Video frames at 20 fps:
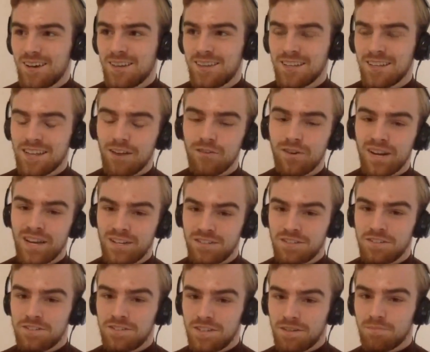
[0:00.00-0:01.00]
I think that
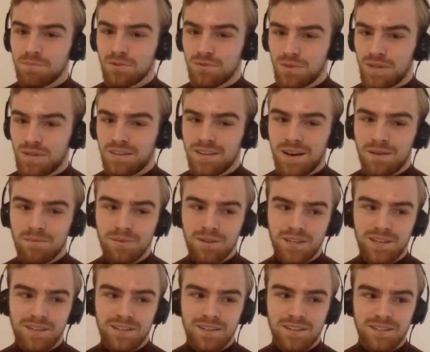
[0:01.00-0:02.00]
relationship between
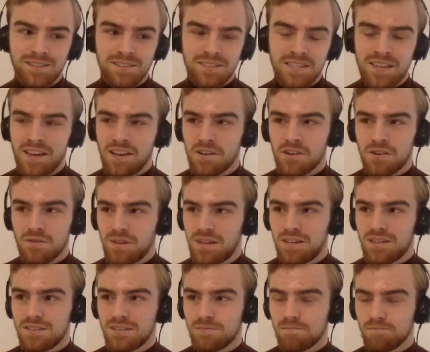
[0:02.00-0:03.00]
Napoli and Diego
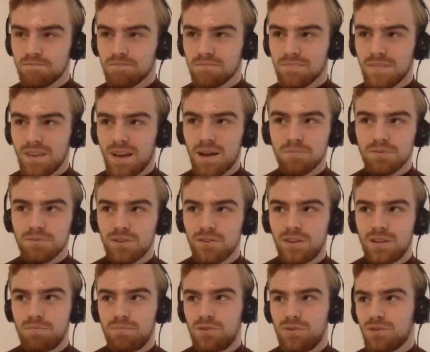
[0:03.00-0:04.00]
is
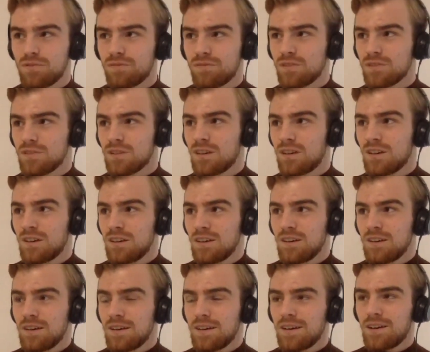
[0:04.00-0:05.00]
absolutely beautiful.
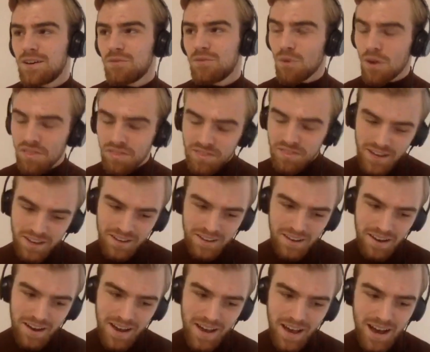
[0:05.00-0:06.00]
One thing
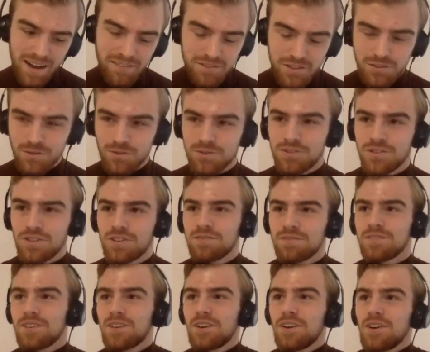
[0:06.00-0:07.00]
I have to touch
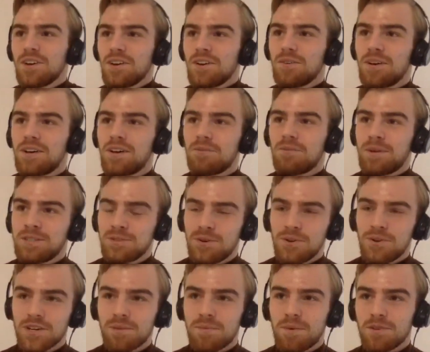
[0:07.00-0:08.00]
on when
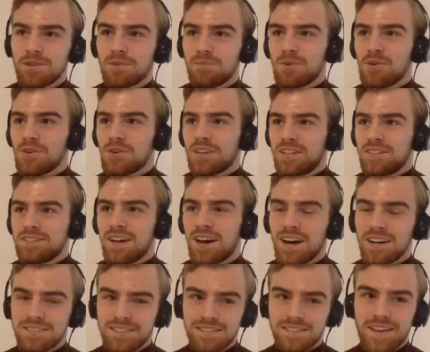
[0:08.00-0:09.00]
talking about the book, and it's
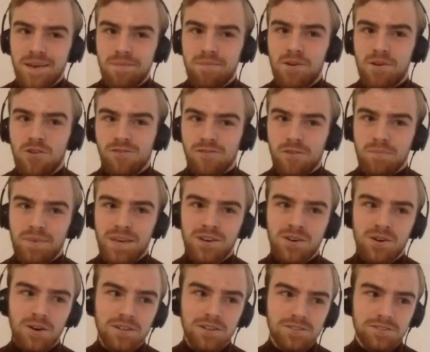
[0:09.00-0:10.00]
hard to skip over
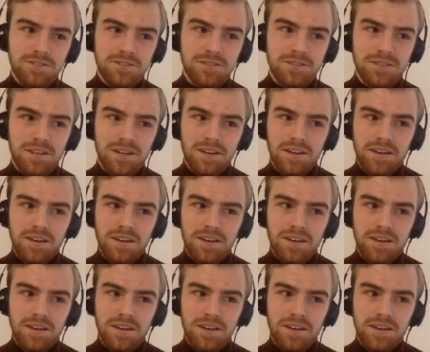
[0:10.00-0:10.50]
because